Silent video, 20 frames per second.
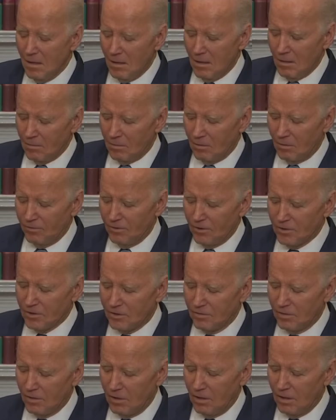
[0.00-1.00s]
Well, first
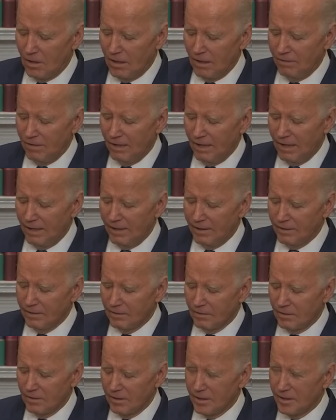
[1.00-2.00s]
of all, I've had
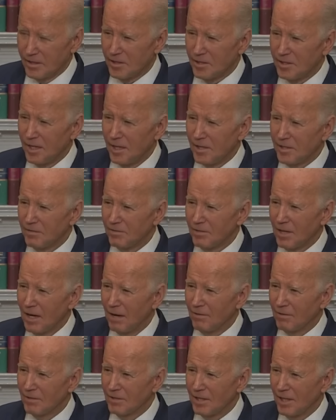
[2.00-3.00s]
extensive
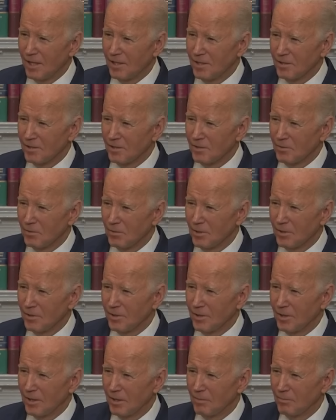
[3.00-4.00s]
conversations with
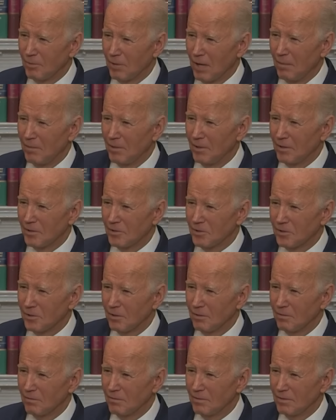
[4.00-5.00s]
the Prime Minister
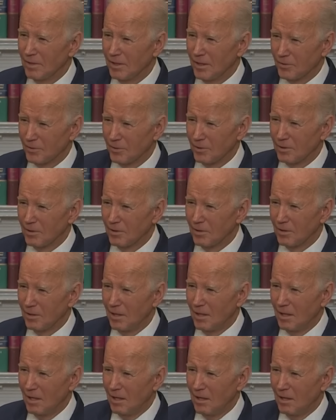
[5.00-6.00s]
of Israel
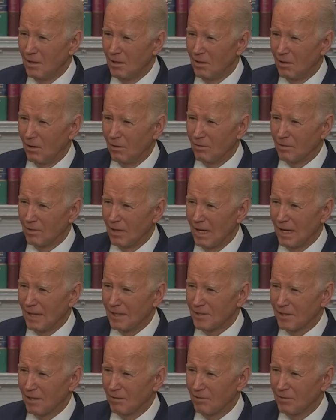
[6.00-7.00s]
over the last
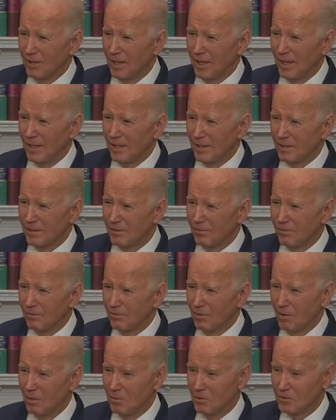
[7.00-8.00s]
several days,
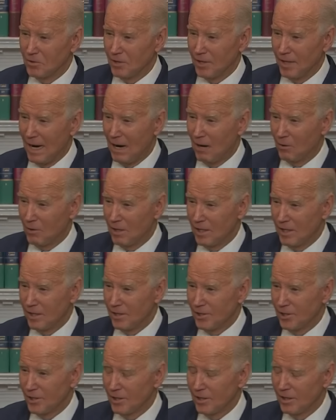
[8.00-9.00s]
almost an hour
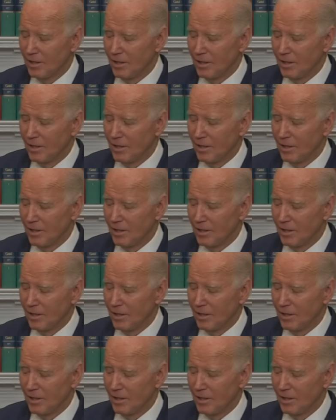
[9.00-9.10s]
each.